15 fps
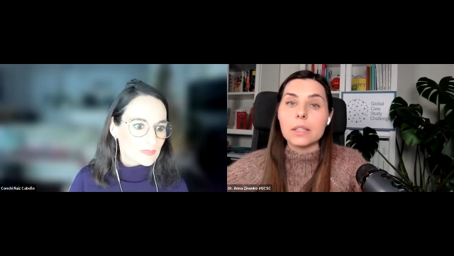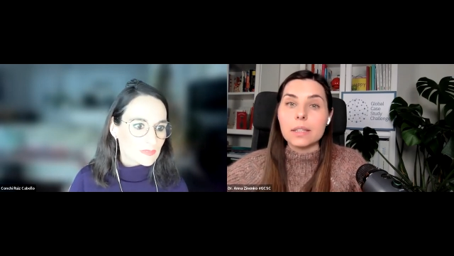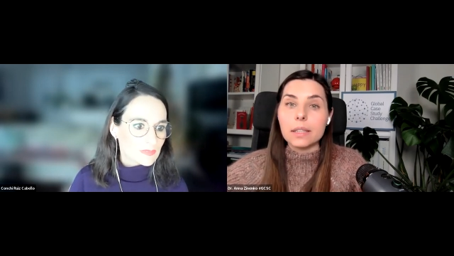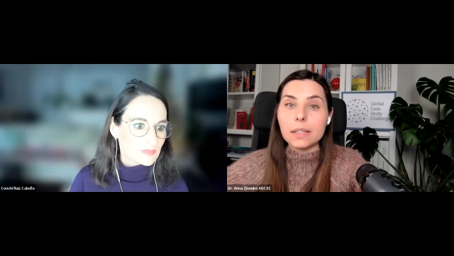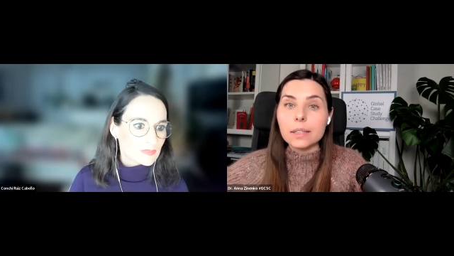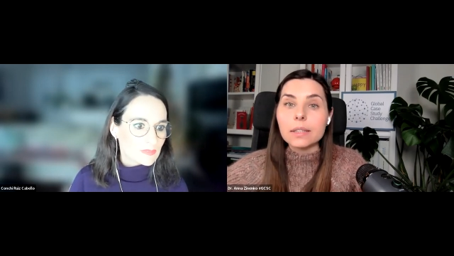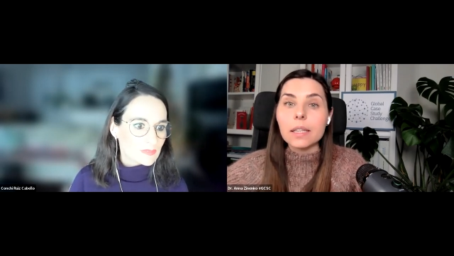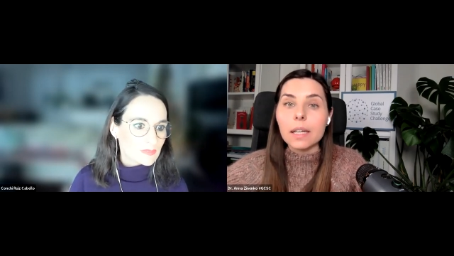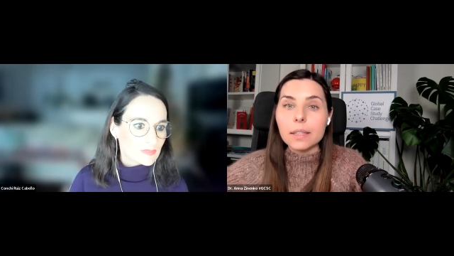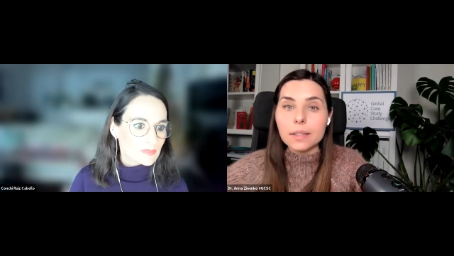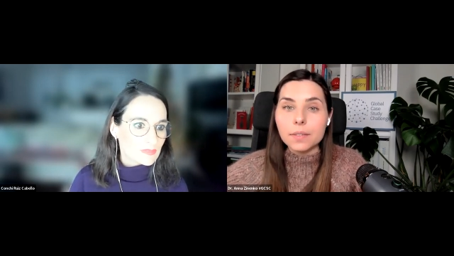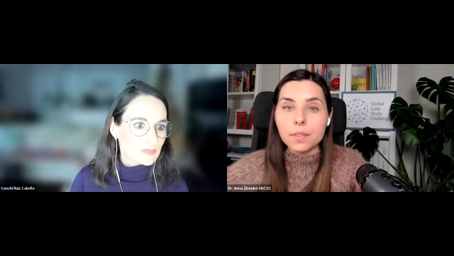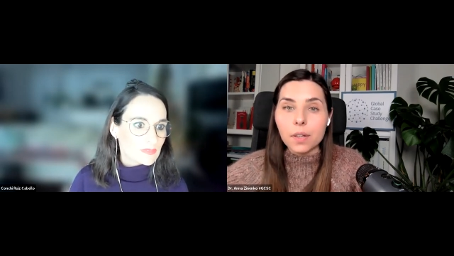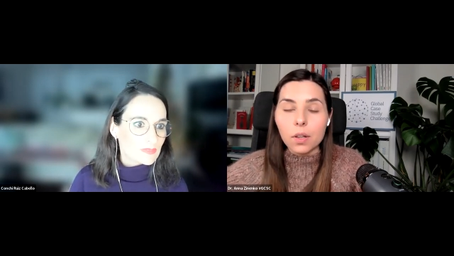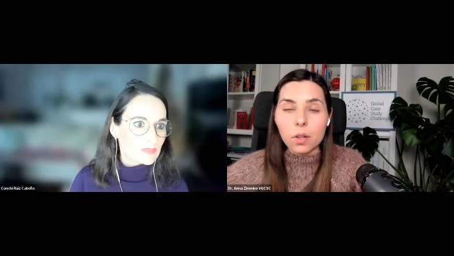Speaker 1: There is a
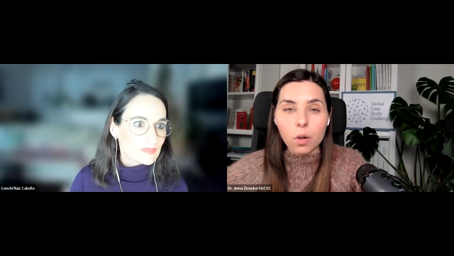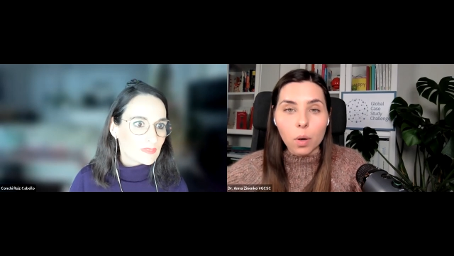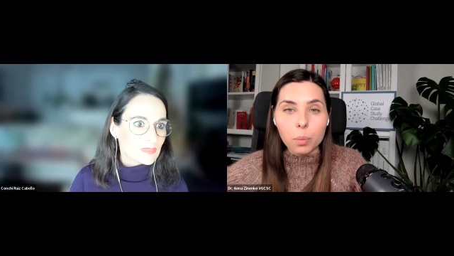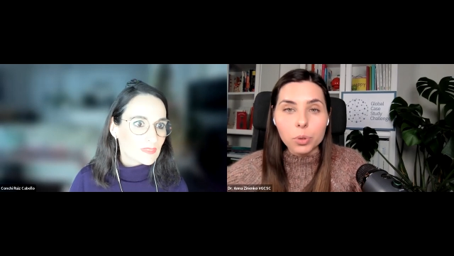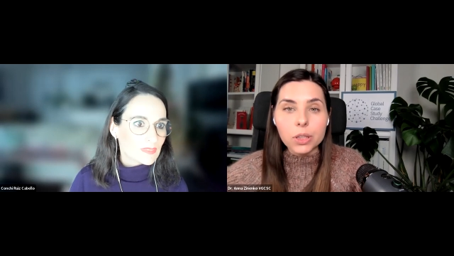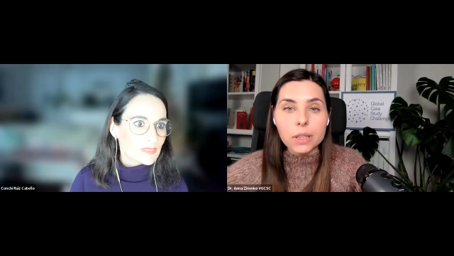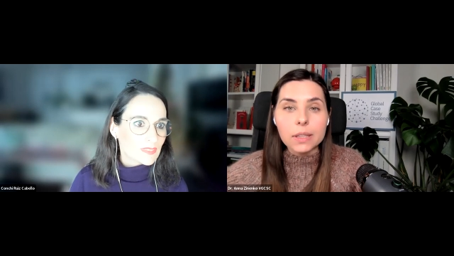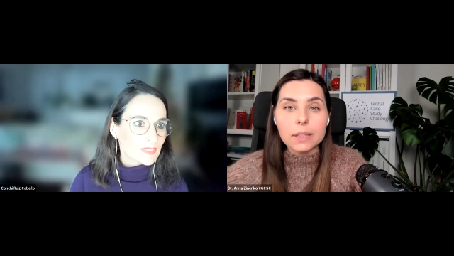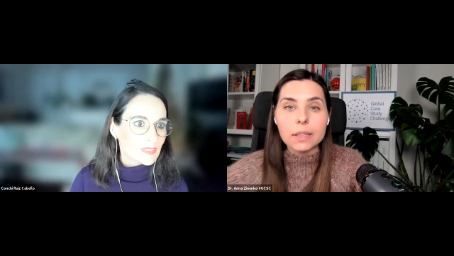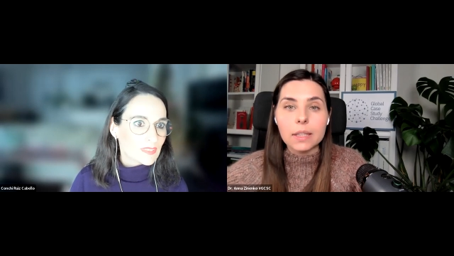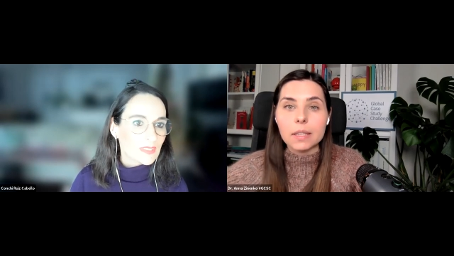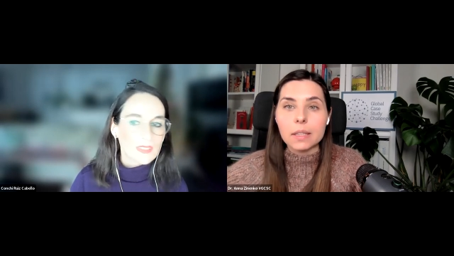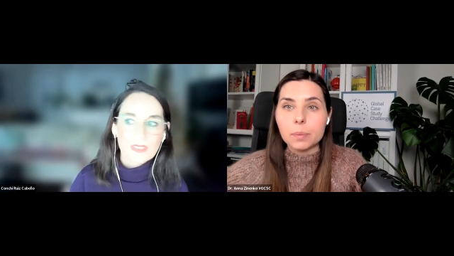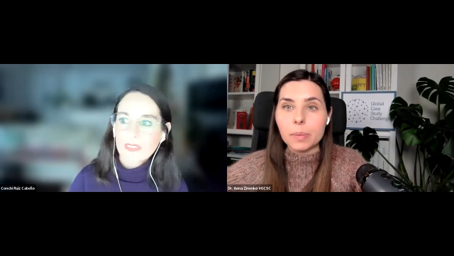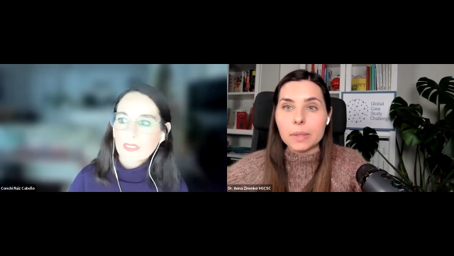different options,
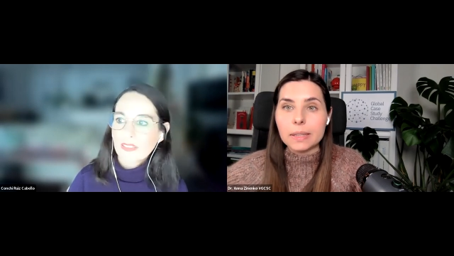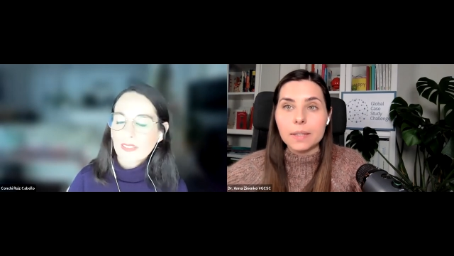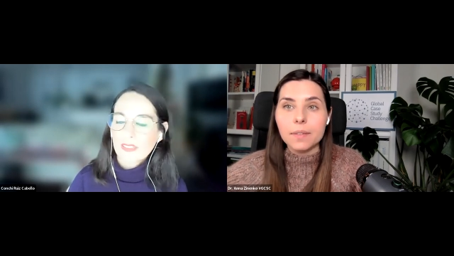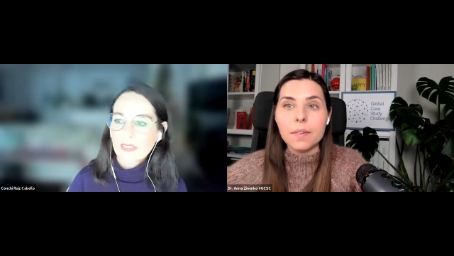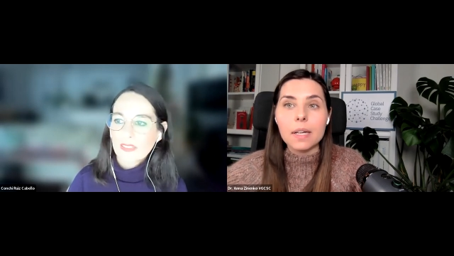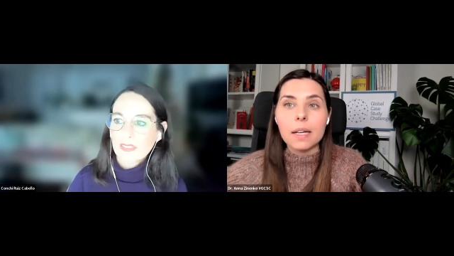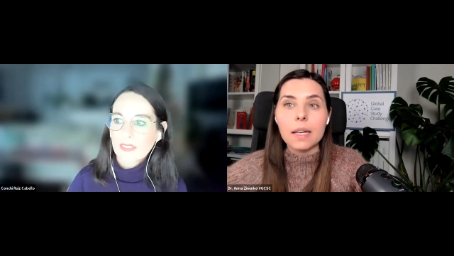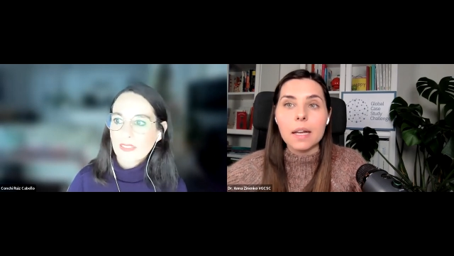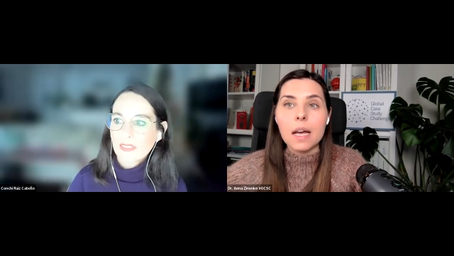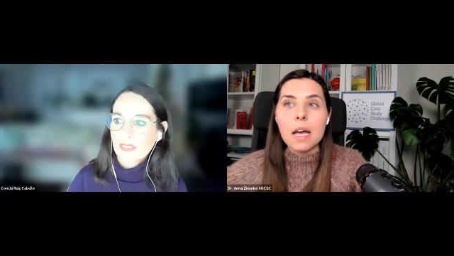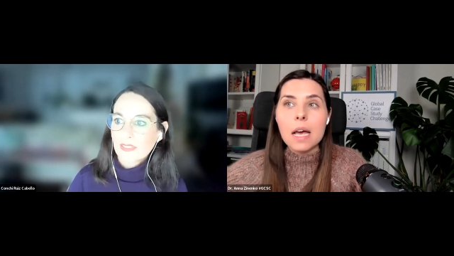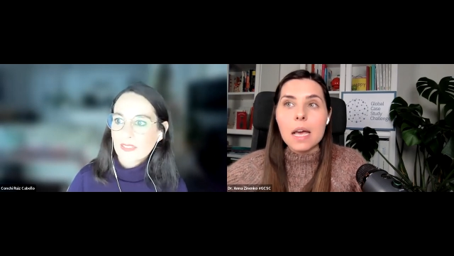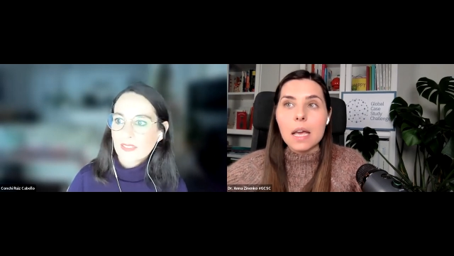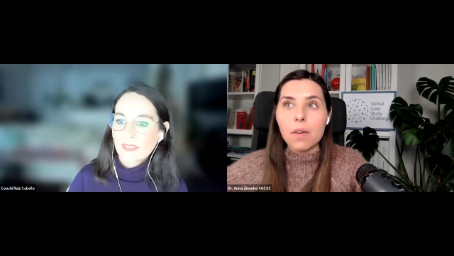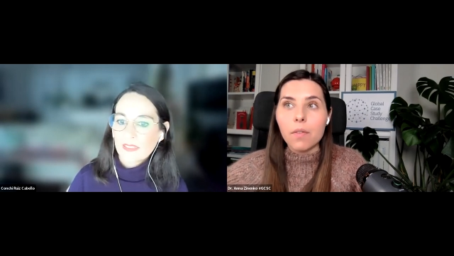and specifically
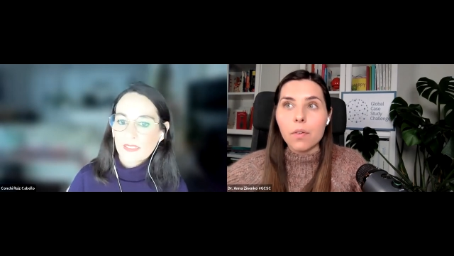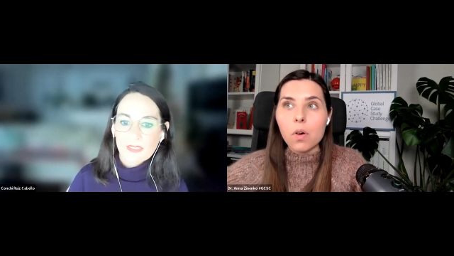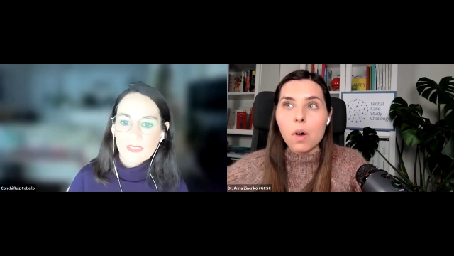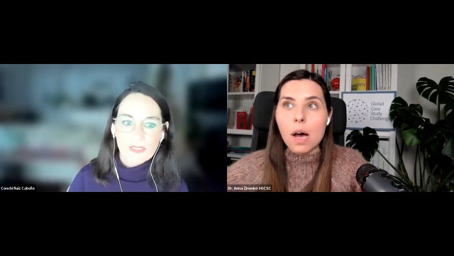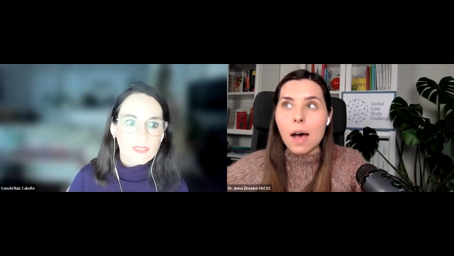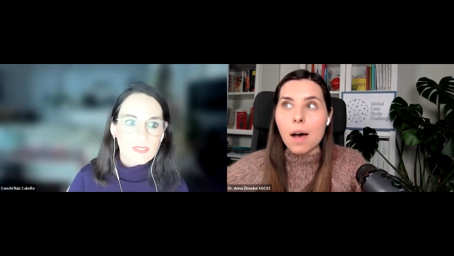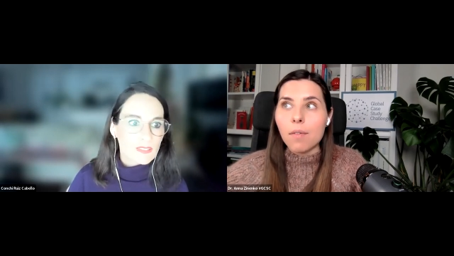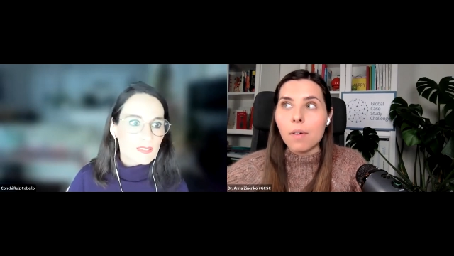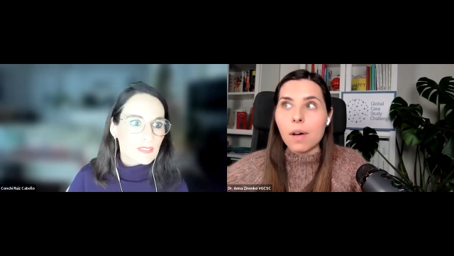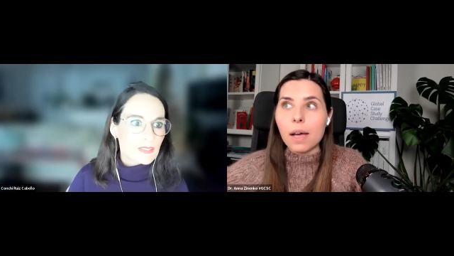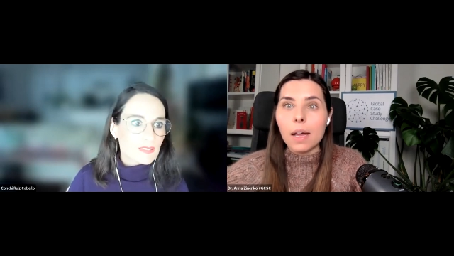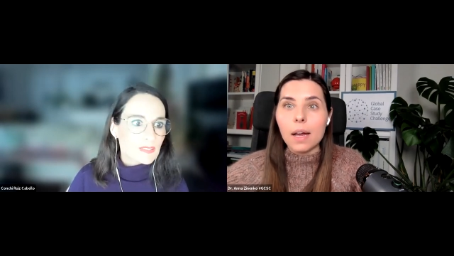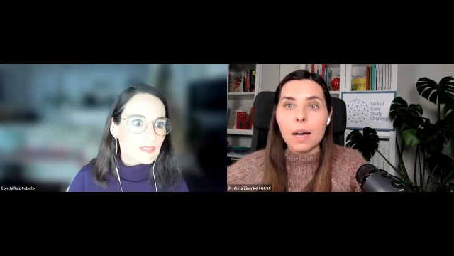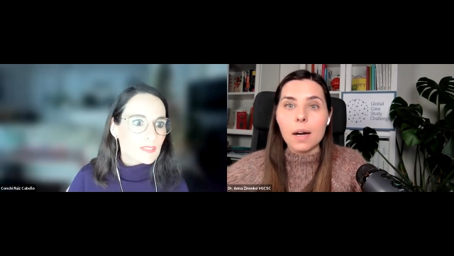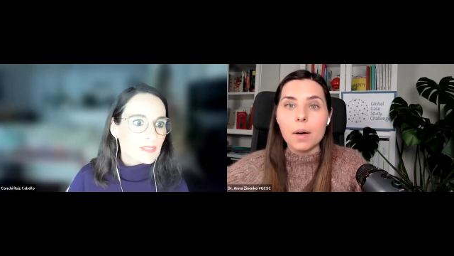if you have
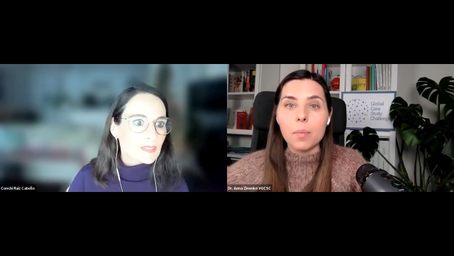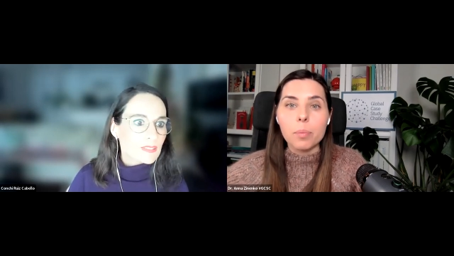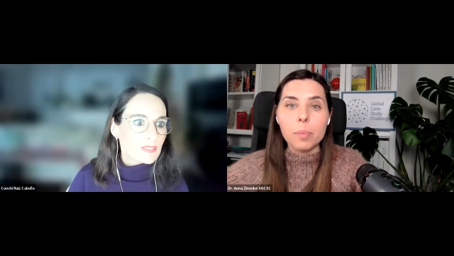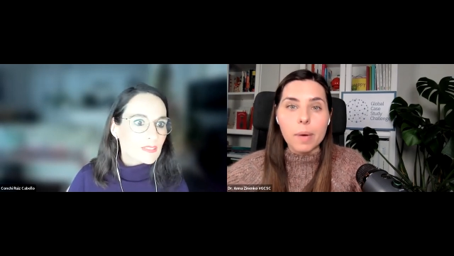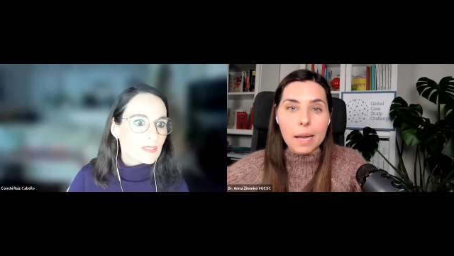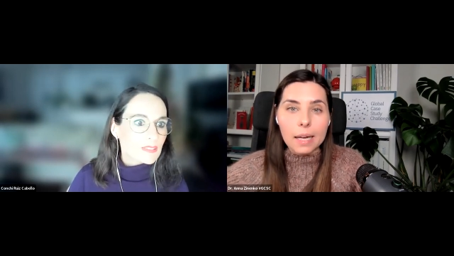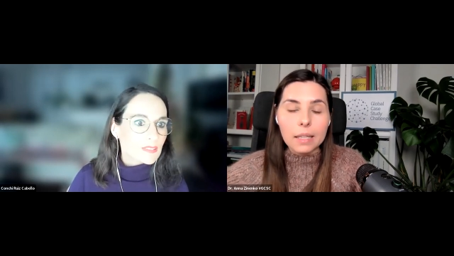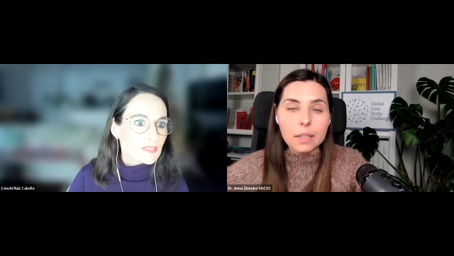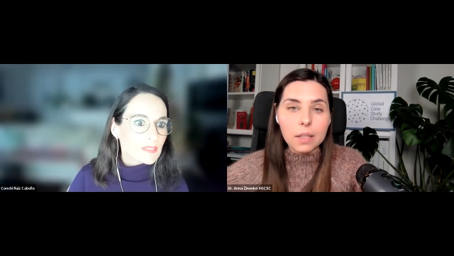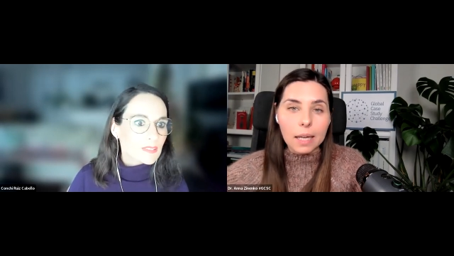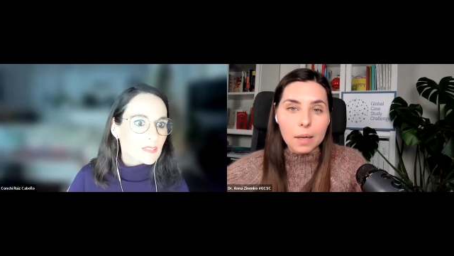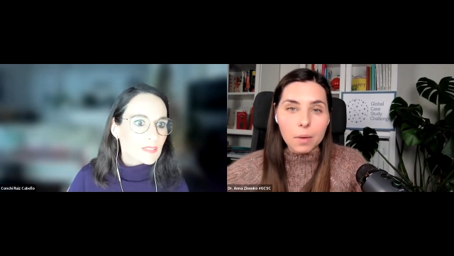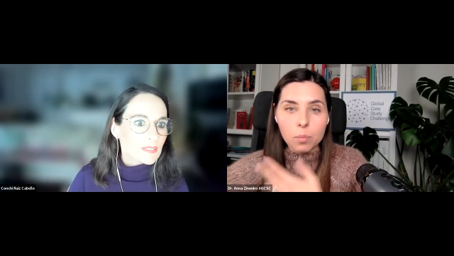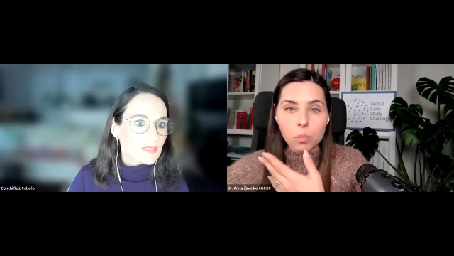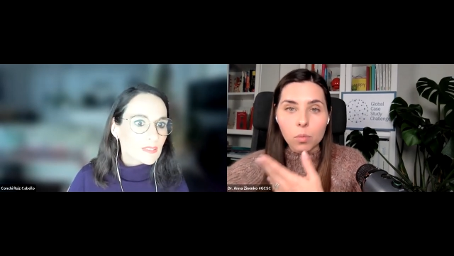a paid,
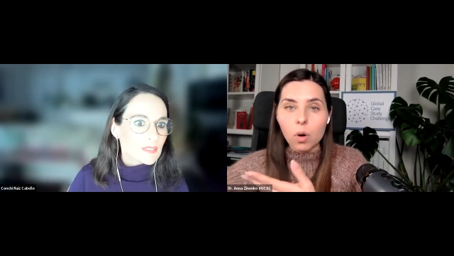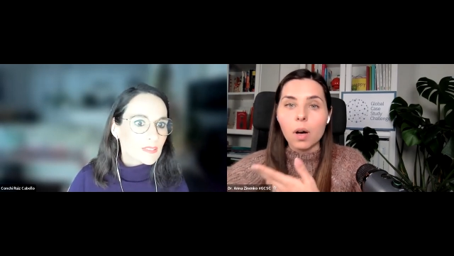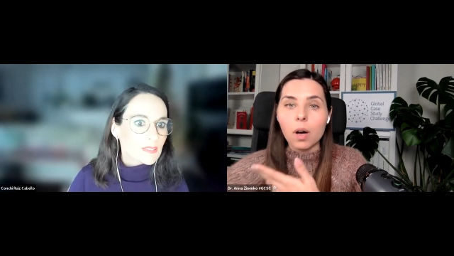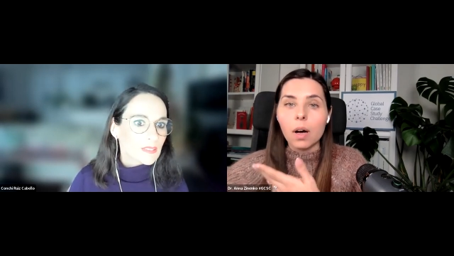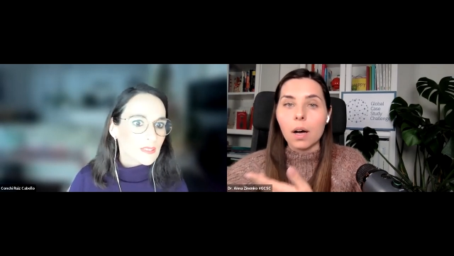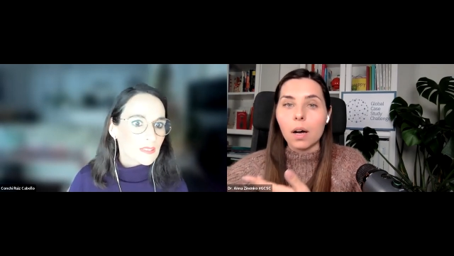like more